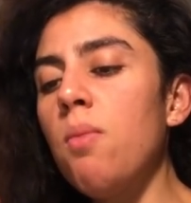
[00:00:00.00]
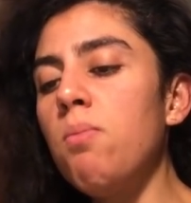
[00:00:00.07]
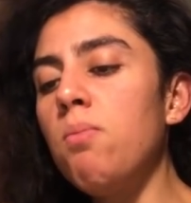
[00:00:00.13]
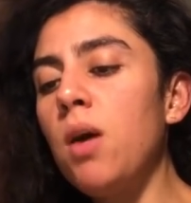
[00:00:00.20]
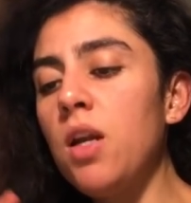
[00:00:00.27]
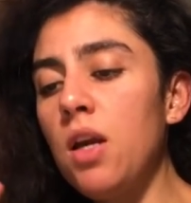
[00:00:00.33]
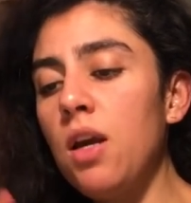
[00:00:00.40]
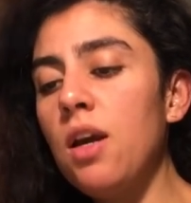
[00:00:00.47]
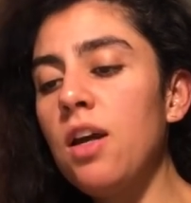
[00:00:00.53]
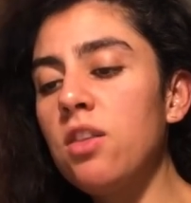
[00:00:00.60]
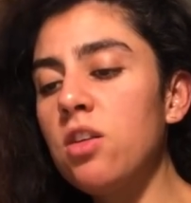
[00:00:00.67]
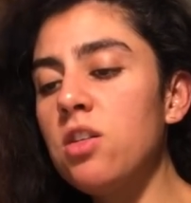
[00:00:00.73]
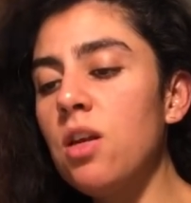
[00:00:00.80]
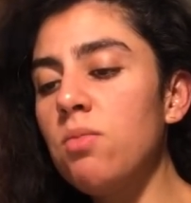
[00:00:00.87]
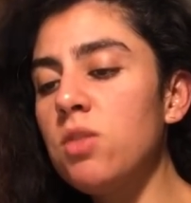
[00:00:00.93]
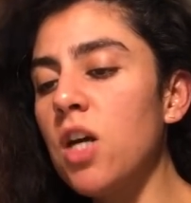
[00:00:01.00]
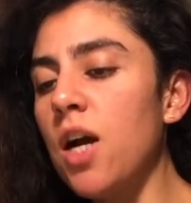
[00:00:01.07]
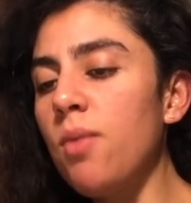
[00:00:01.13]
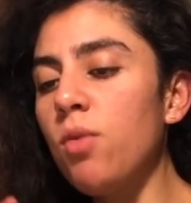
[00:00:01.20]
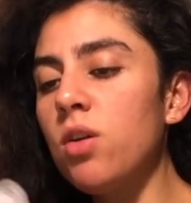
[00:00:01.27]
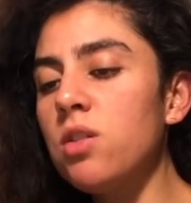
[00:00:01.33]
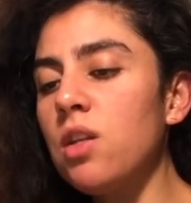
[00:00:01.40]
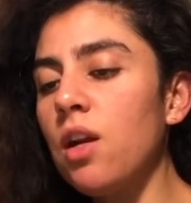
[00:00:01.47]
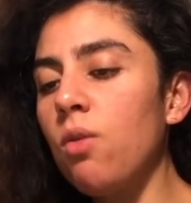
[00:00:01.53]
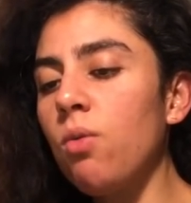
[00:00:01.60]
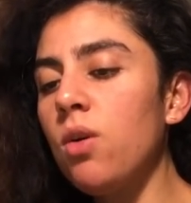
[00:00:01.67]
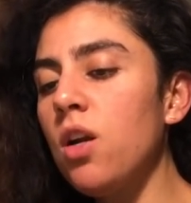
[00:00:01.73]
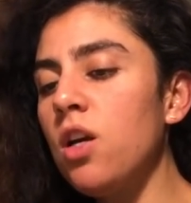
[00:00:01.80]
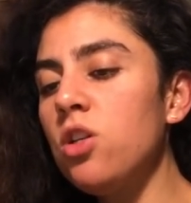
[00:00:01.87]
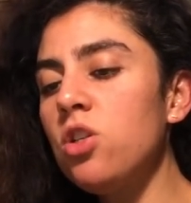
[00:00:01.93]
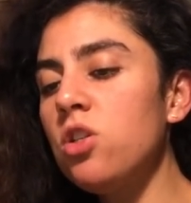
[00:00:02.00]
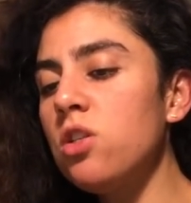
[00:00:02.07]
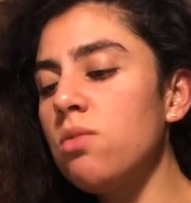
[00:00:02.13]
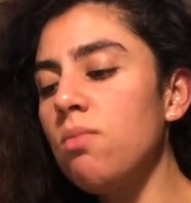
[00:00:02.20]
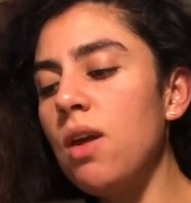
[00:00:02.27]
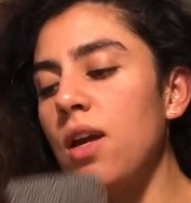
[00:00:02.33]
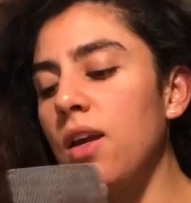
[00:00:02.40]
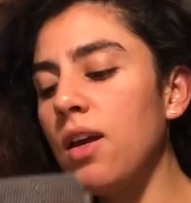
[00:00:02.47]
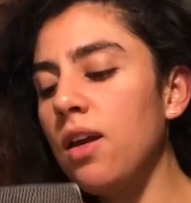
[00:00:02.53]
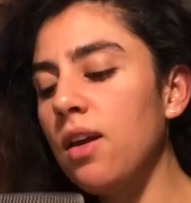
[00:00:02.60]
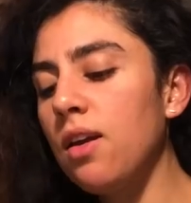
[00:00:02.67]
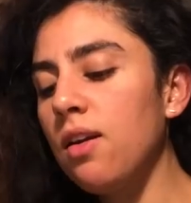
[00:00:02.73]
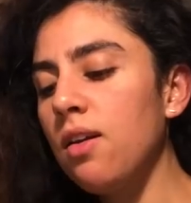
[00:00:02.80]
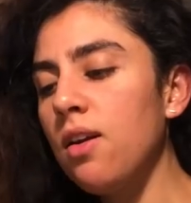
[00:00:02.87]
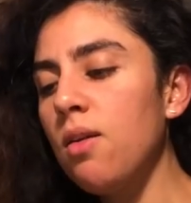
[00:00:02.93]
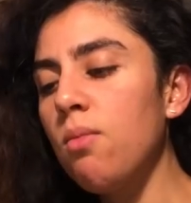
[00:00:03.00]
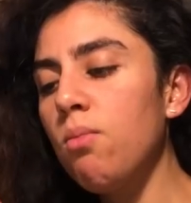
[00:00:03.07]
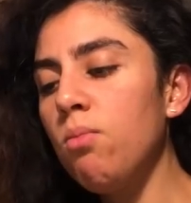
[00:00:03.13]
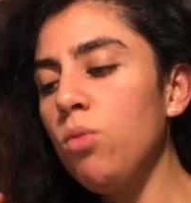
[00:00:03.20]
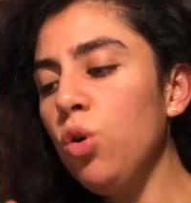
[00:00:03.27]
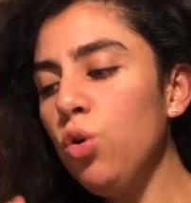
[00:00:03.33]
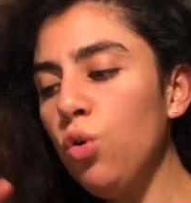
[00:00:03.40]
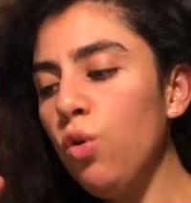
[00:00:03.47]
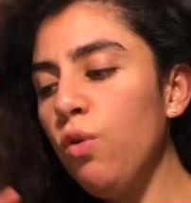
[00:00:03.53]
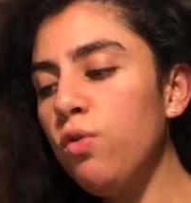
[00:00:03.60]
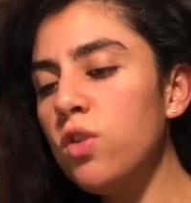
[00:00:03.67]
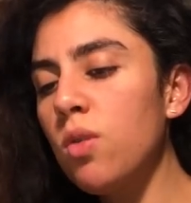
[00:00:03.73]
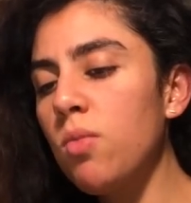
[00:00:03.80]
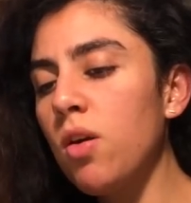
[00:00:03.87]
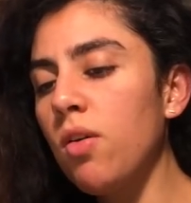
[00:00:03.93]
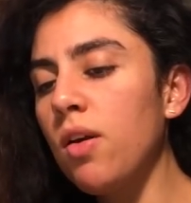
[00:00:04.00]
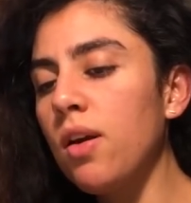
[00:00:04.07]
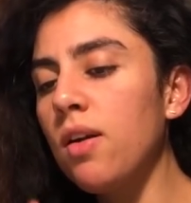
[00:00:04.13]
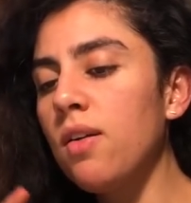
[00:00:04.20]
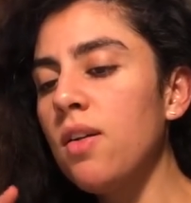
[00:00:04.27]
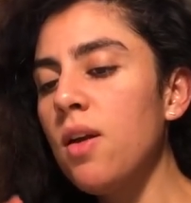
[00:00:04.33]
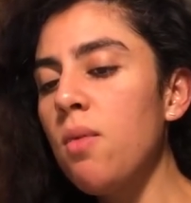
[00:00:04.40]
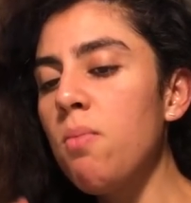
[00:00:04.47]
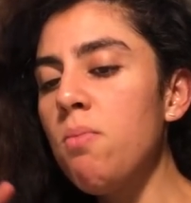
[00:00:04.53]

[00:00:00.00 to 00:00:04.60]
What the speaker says: money at the same time, where it's like, we're not just making moves, I'm hearing,